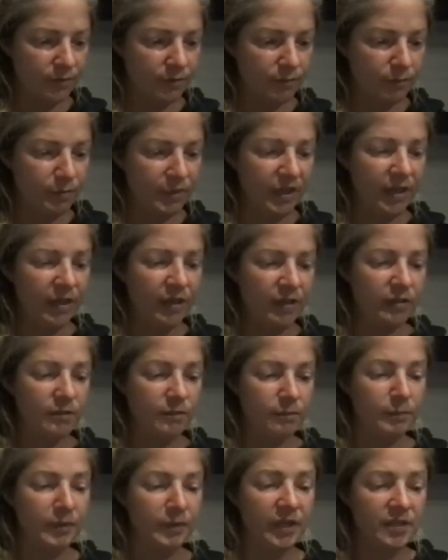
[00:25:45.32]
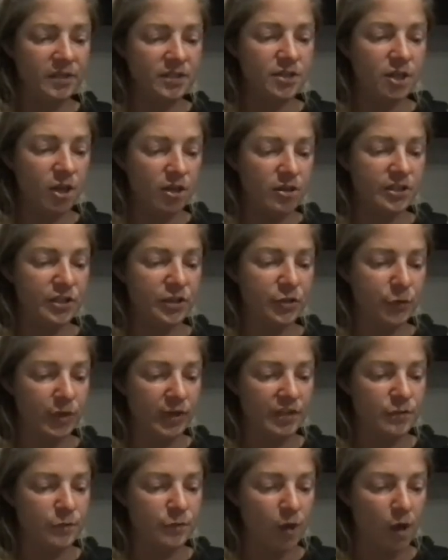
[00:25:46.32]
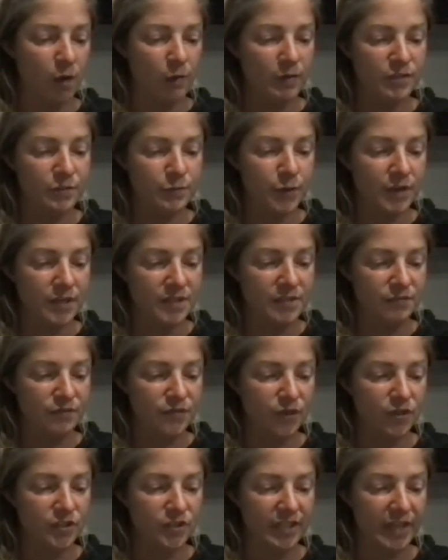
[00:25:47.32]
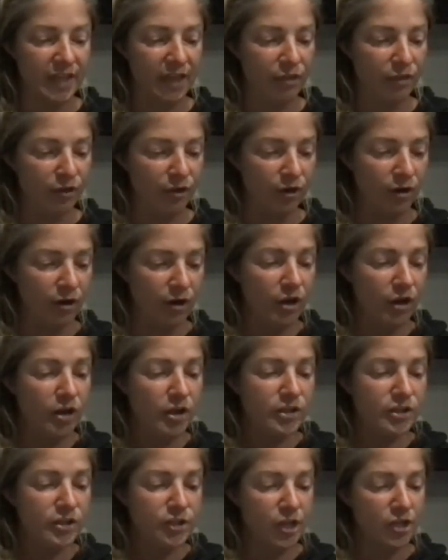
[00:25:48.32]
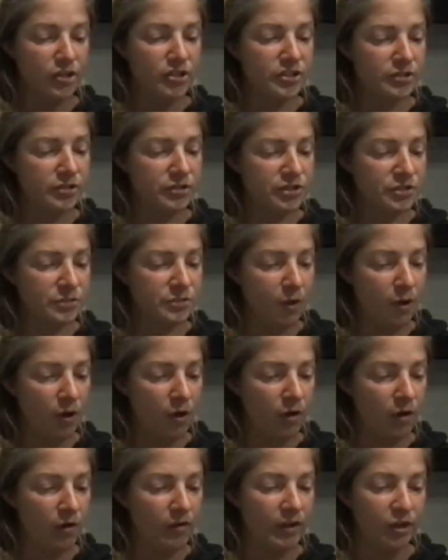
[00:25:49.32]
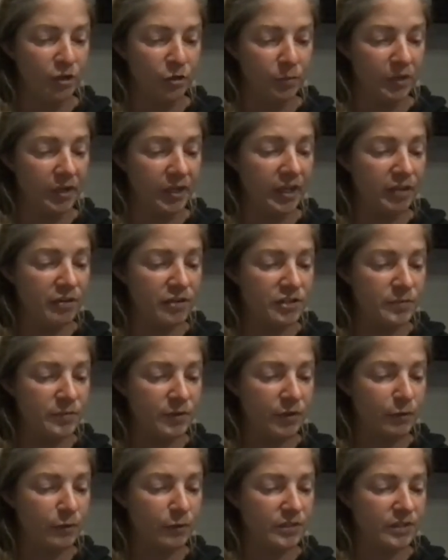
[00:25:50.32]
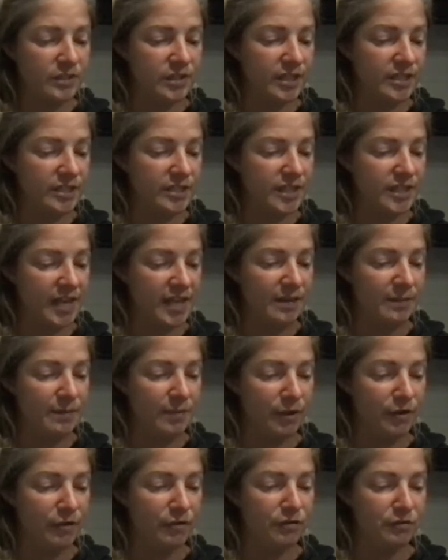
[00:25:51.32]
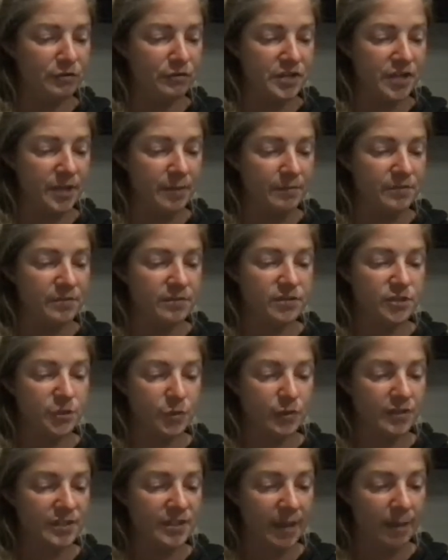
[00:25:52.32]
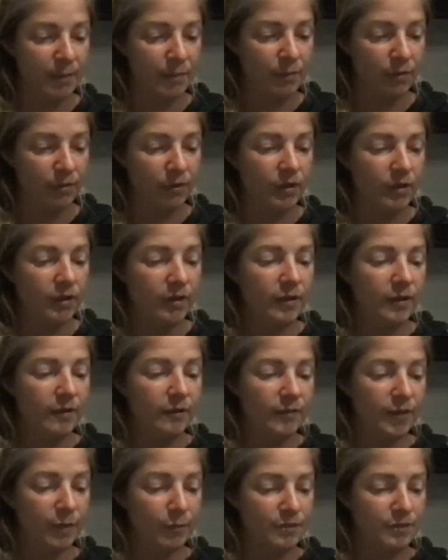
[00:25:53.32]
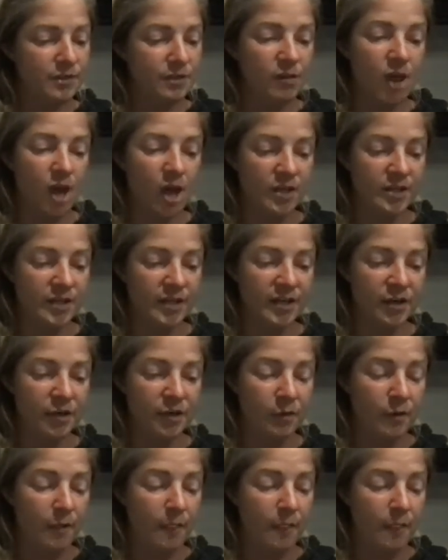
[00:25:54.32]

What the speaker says: Big stocks and coins will always rise and fall together. Stocks that are small that nobody cares about will stay steady better through dips. So example, that was a lot, I know.